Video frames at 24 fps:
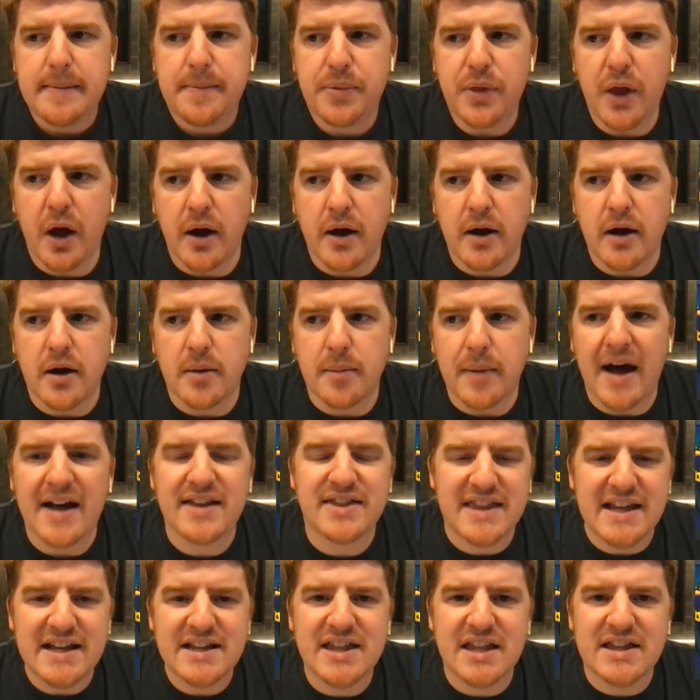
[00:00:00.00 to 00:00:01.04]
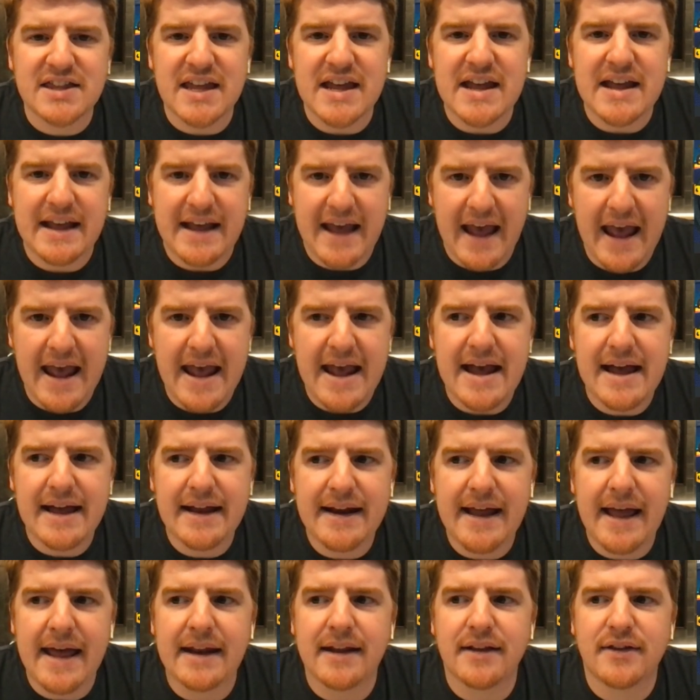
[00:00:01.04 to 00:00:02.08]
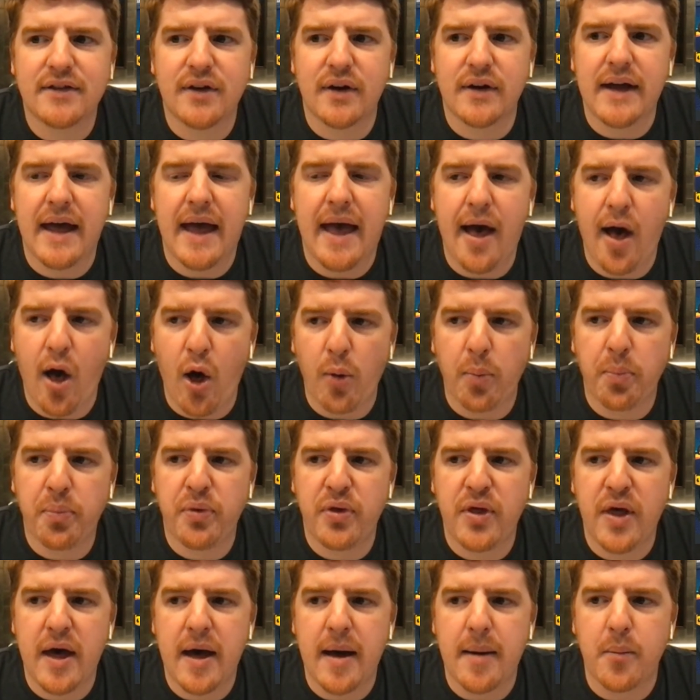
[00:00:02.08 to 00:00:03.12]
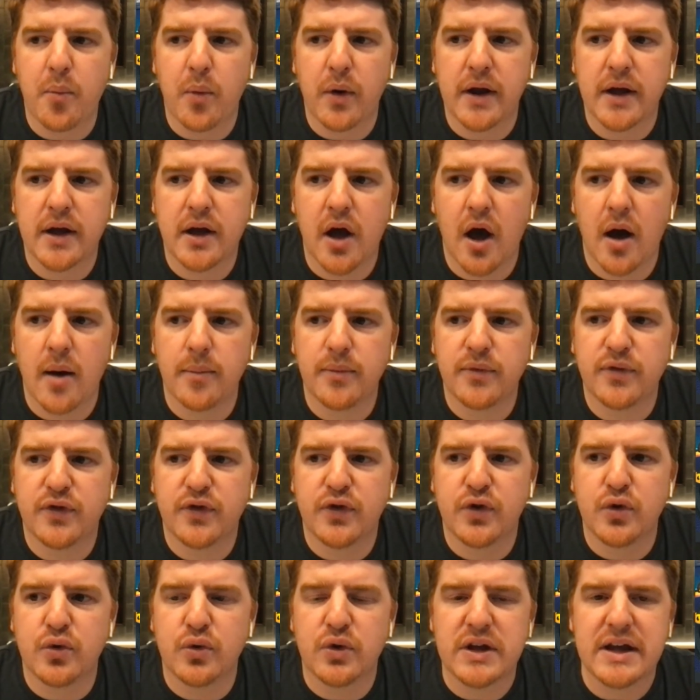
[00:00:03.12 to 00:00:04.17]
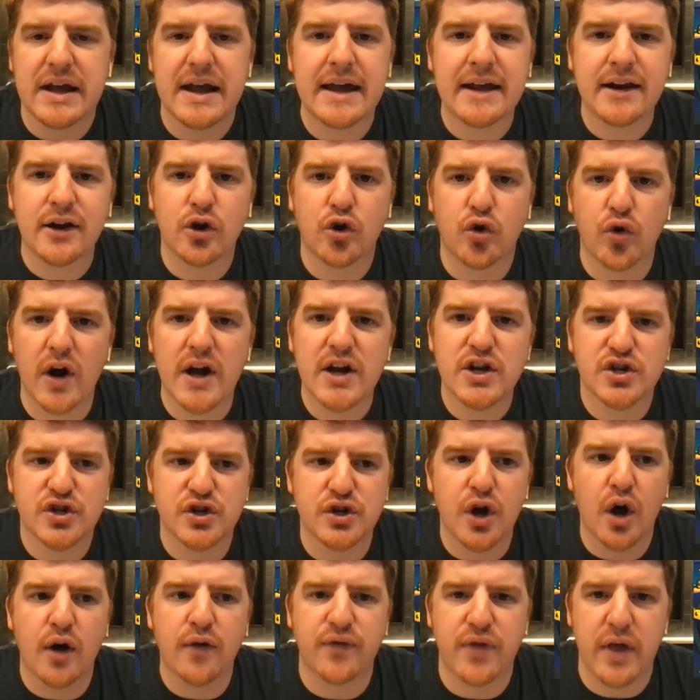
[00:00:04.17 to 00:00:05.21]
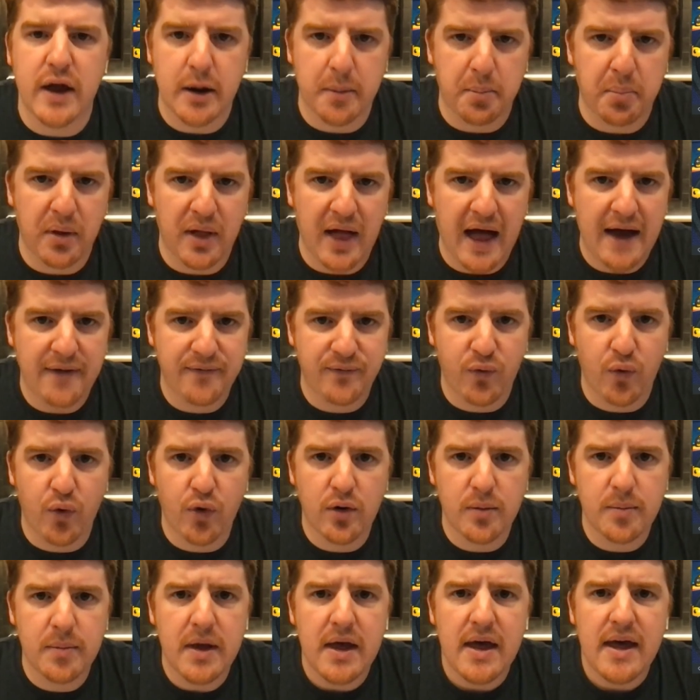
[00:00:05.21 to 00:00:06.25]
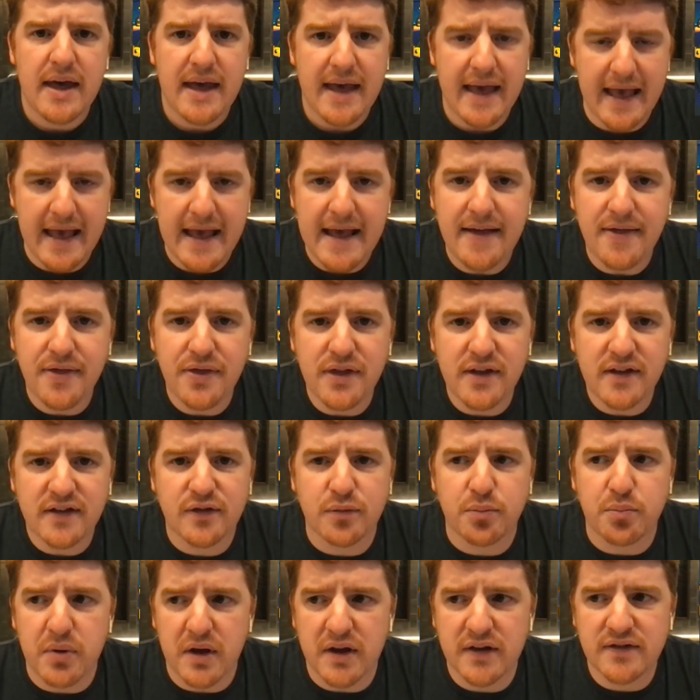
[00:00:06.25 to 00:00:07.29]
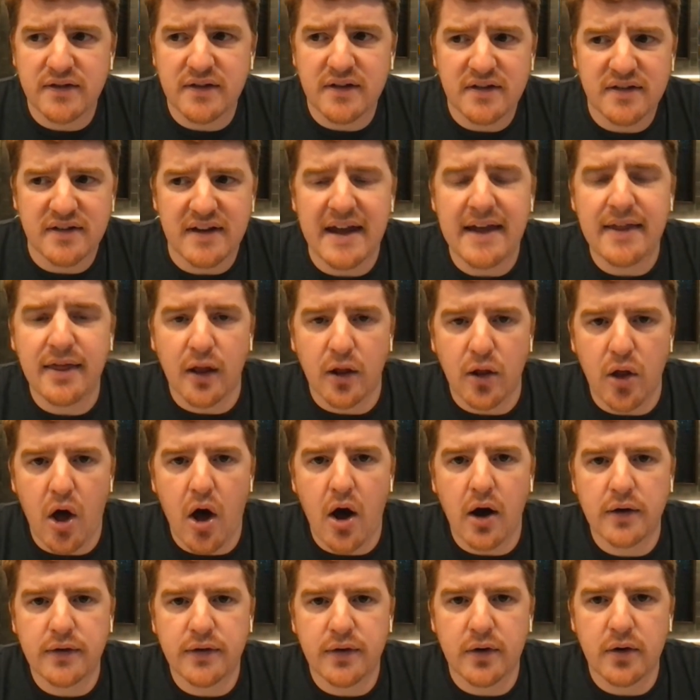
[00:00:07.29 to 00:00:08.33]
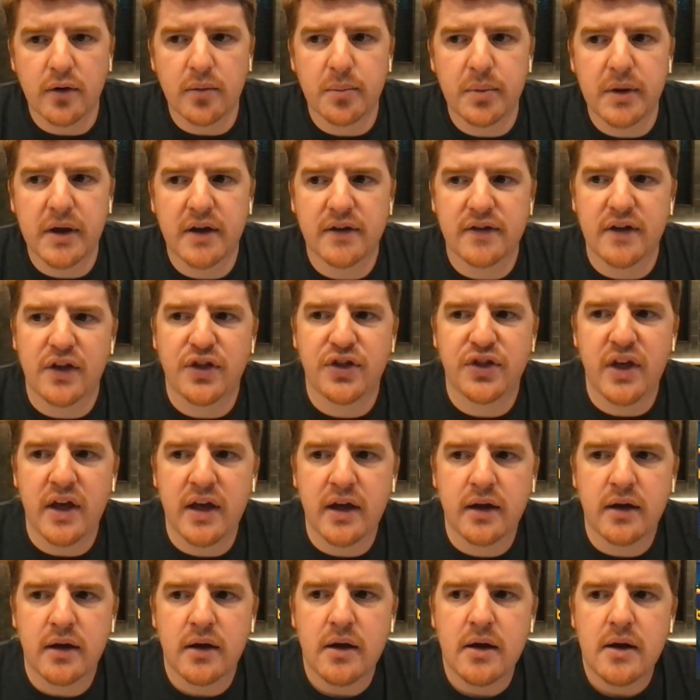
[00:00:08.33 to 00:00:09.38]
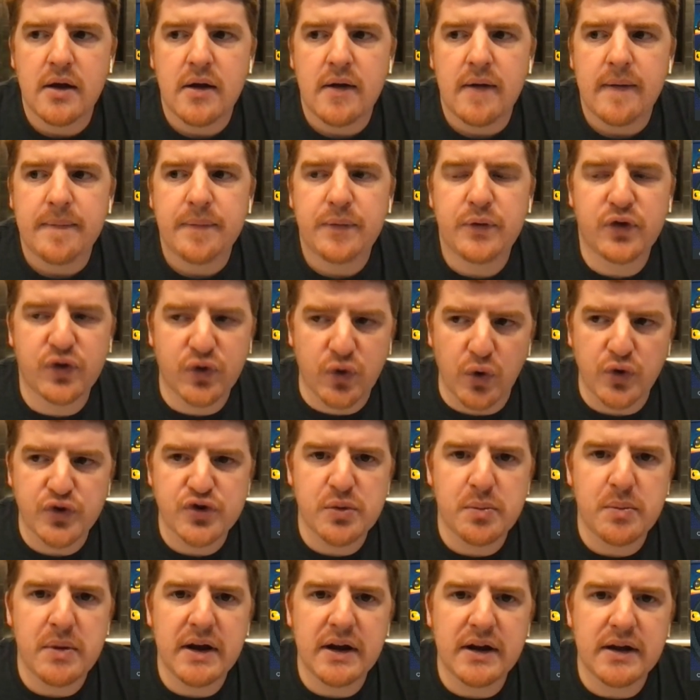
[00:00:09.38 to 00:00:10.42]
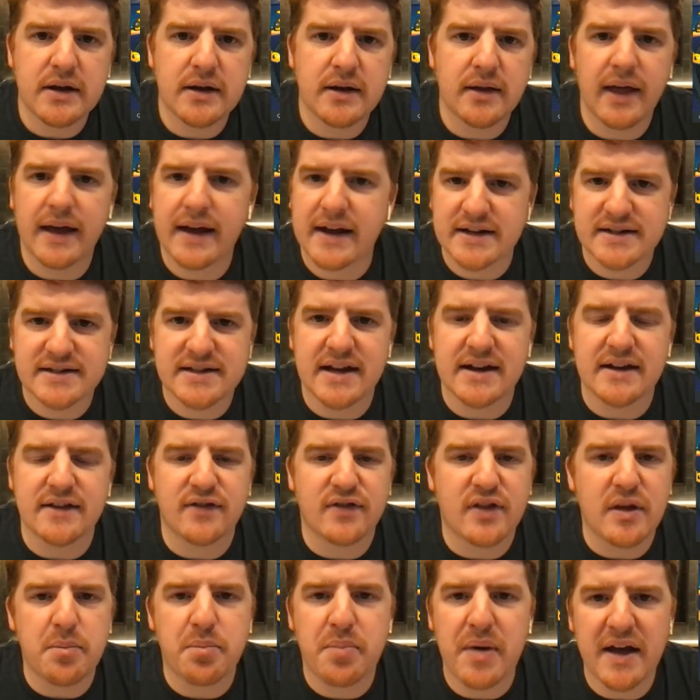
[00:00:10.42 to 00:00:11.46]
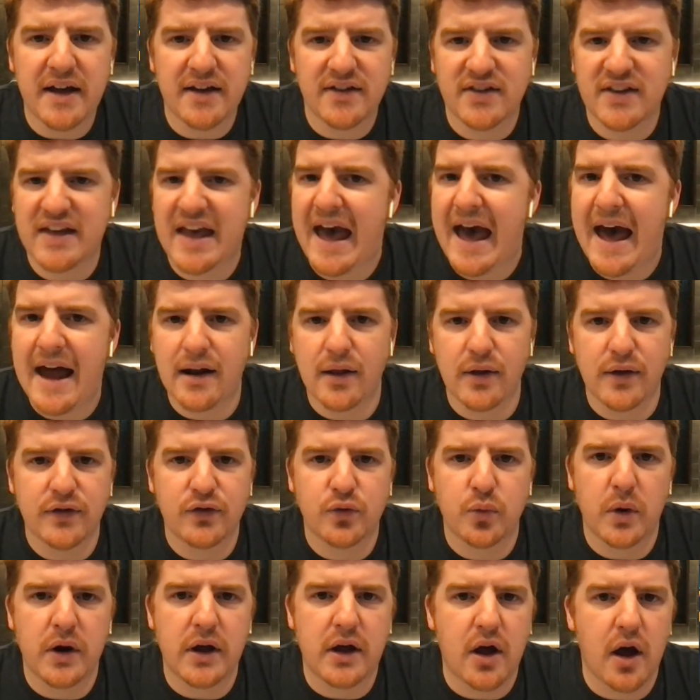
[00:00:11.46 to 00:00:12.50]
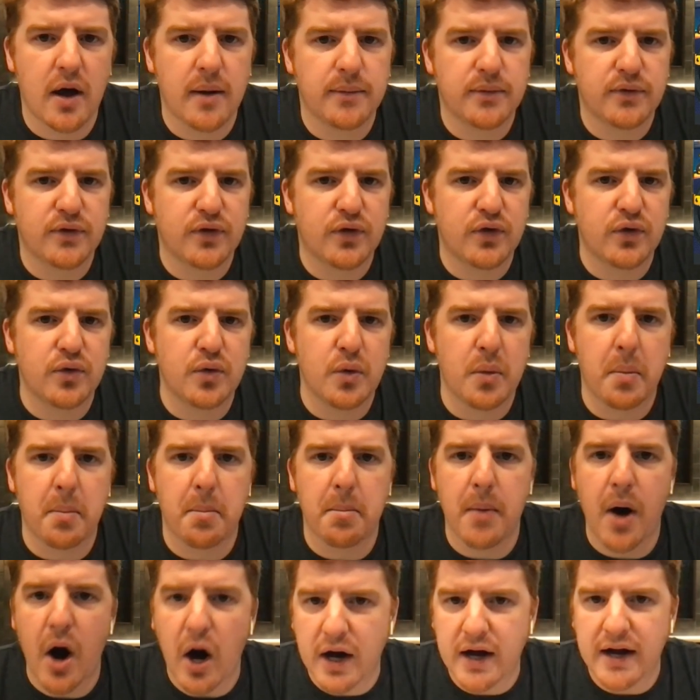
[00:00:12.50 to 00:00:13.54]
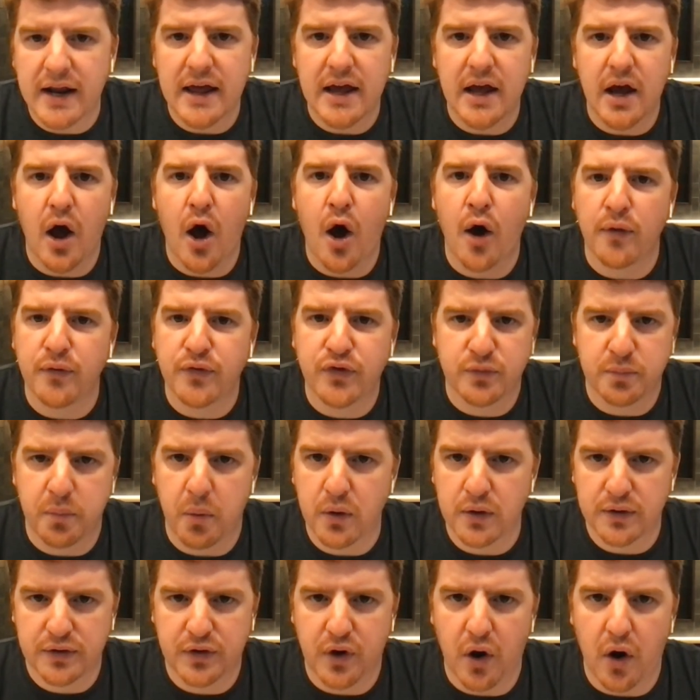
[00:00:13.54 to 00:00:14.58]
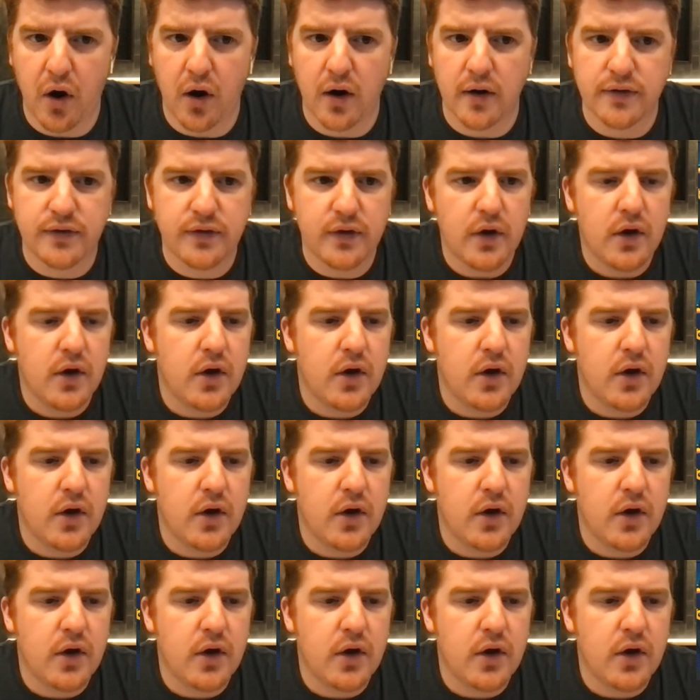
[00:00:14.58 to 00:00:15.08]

I think that they can, and it's going to help them when it comes to the integration of their platform in this business in the long term, because I think social media, like I said, is the biggest catalyst when it comes to marketing of sports cards.